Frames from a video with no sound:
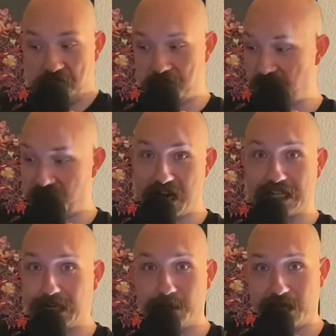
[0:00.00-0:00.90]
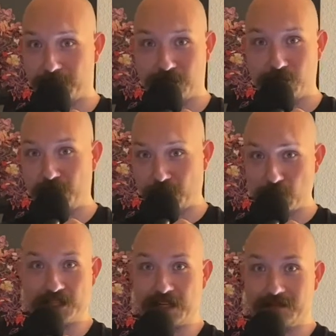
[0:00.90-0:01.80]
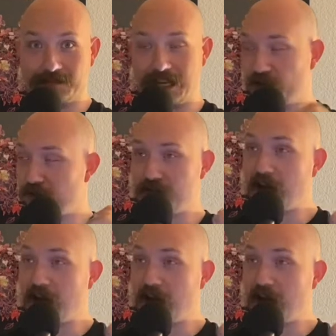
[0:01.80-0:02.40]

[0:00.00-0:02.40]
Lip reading: they're not going to be able to enforce it. They could